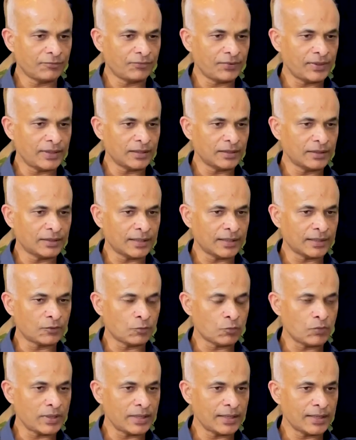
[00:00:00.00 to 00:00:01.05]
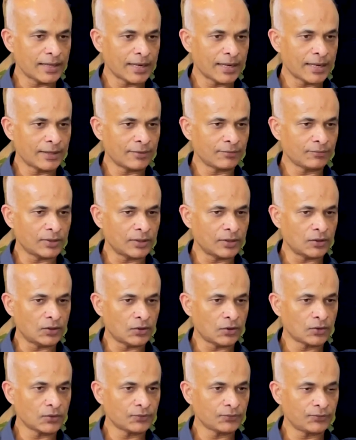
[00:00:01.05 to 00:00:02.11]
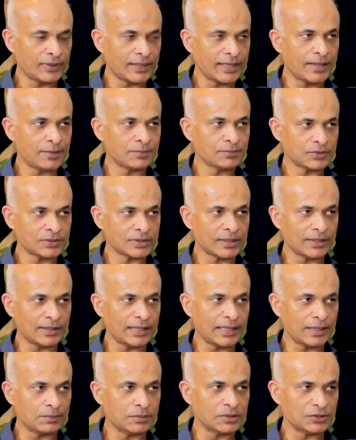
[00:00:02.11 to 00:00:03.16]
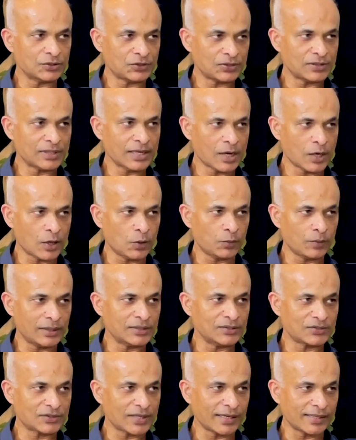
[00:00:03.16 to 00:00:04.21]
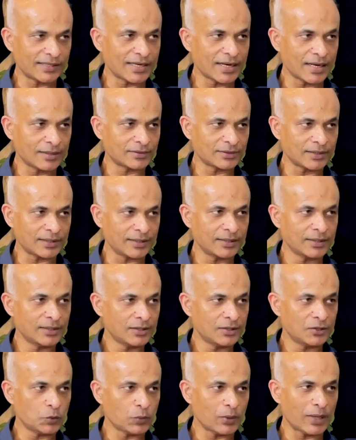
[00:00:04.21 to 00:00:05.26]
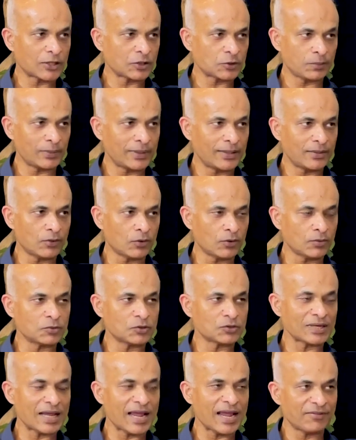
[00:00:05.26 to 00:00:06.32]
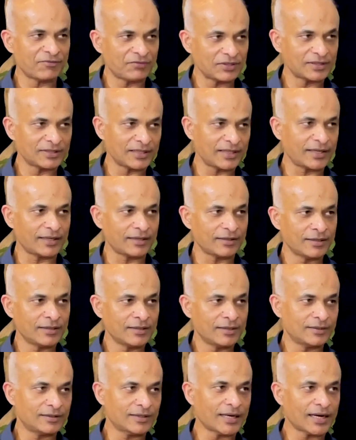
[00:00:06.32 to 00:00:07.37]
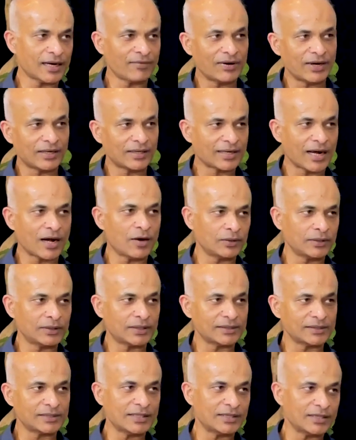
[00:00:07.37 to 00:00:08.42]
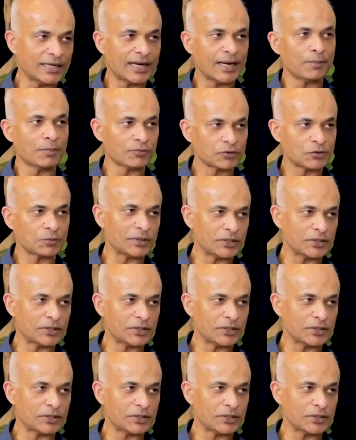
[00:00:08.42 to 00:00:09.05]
feel that we have a lot of names and labels now in psychiatry to explain almost everything that I've encountered in the name of